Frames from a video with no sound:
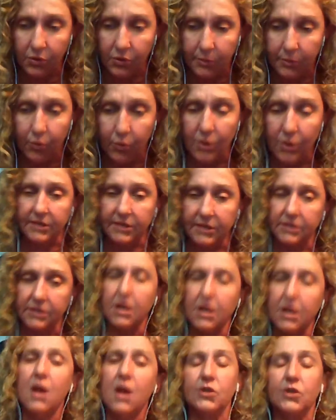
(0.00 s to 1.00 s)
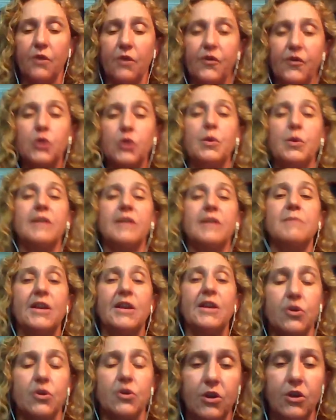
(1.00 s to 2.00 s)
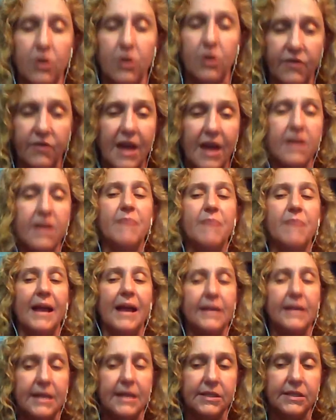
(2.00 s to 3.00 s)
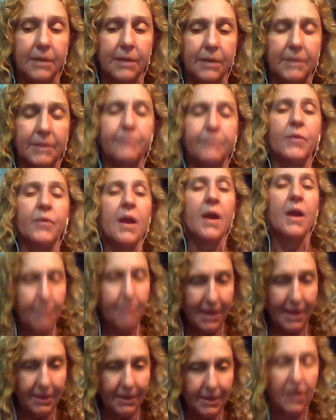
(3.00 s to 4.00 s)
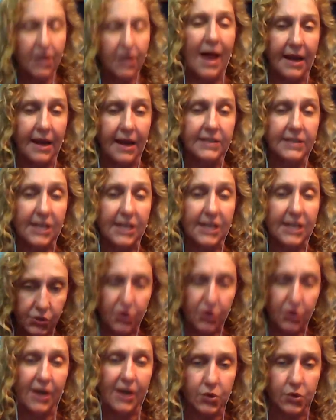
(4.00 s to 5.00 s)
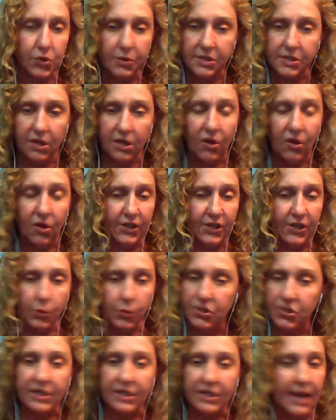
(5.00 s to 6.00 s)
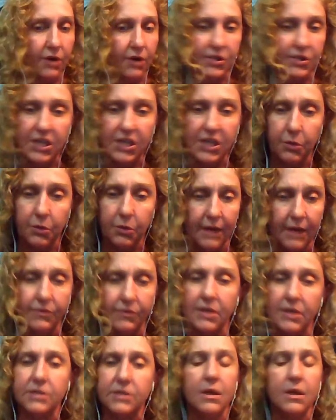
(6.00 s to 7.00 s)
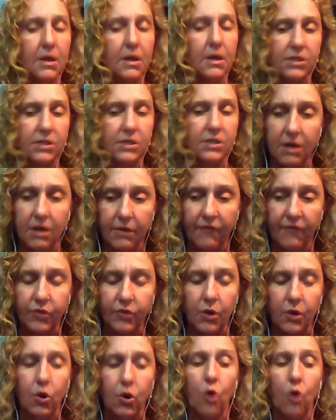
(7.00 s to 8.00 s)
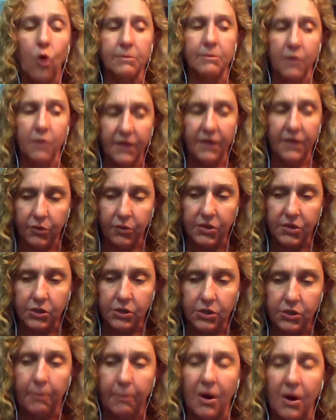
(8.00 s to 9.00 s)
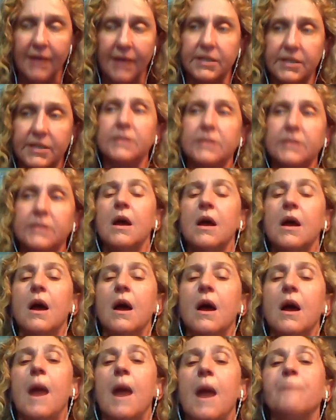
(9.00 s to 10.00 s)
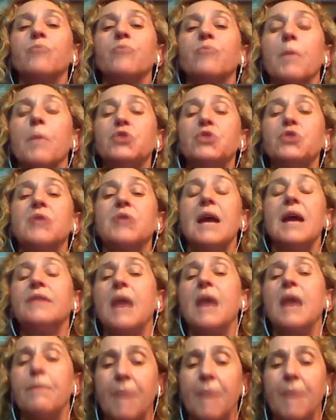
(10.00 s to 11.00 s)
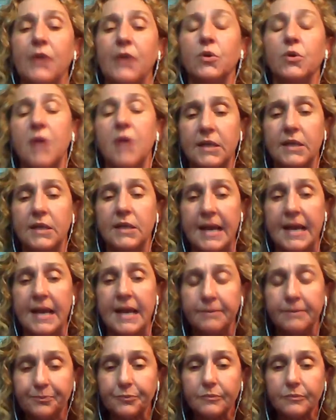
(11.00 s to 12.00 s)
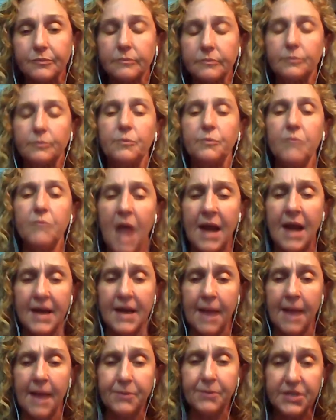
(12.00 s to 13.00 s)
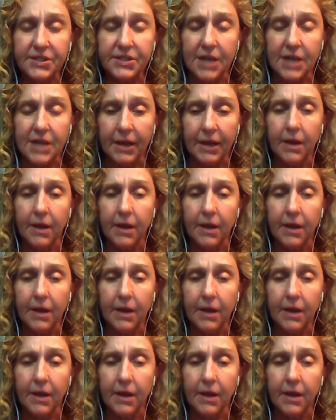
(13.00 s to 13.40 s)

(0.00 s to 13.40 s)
poisons. So first we have to make sure that, you know, you've got enough magnesium and maybe colonics. That's what you guys are doing, is the colonics. So we just guarantee we're getting this the colon moving through this whole process. But you take that microchitosan on an empty stomach,